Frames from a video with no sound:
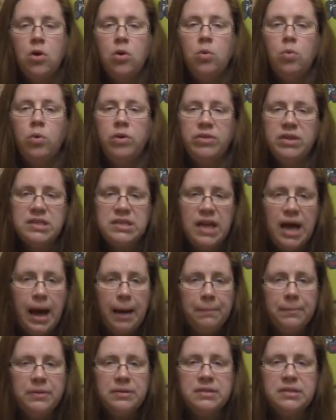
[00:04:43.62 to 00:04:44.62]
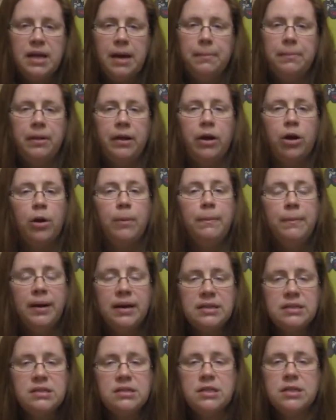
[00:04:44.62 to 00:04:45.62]
When this happens, that player
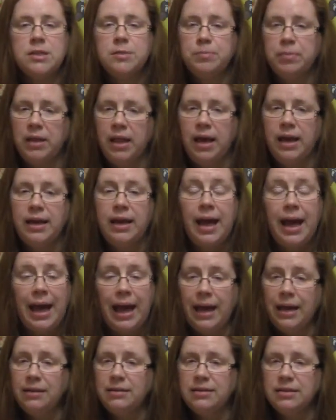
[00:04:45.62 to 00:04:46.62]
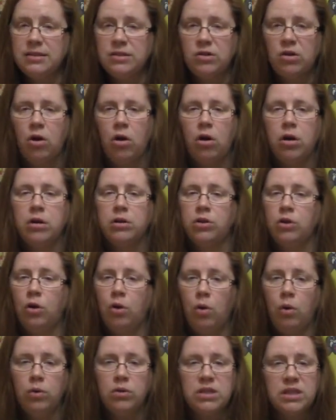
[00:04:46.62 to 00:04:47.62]
must display and discard the
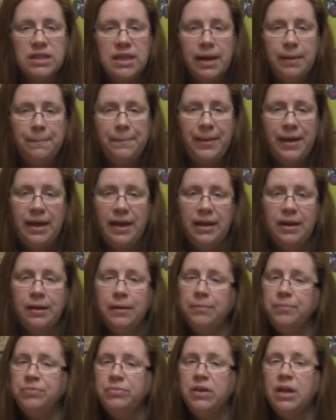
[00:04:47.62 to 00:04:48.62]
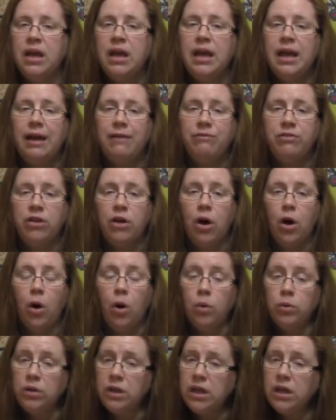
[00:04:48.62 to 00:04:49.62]
gold that they bid. If the
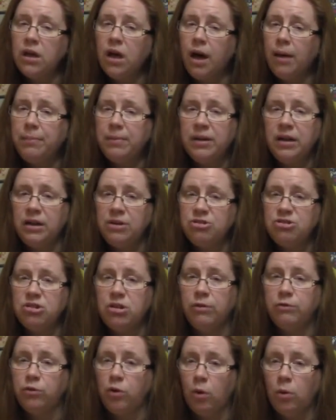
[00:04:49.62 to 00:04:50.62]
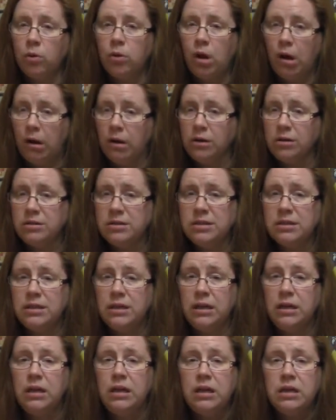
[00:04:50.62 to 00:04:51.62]
only combination of gold cards
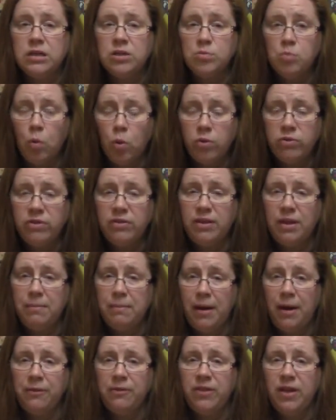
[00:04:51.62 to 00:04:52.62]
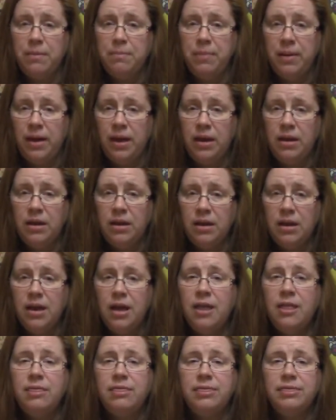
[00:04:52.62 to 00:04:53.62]
is more than the amount they bid,
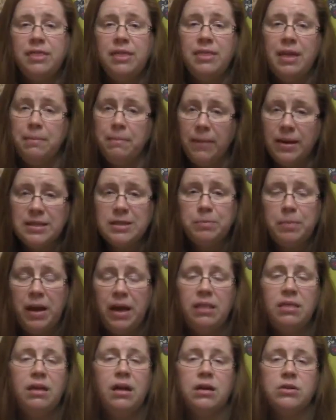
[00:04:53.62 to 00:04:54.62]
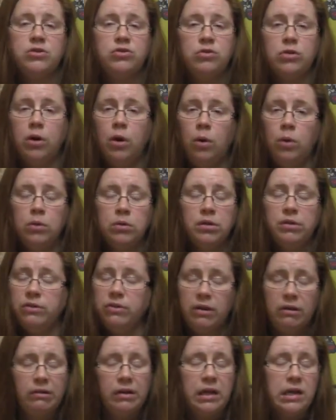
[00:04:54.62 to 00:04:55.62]
then they must pay the extra gold.
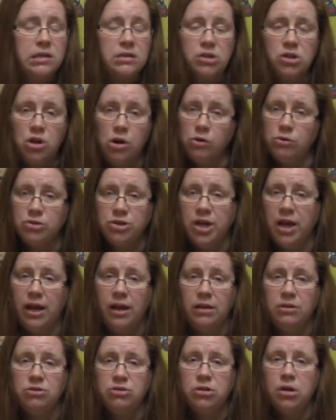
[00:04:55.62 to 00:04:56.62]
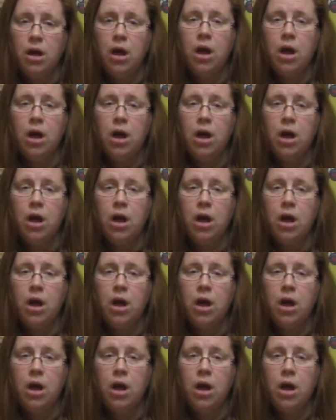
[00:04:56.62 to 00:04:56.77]
There is no change.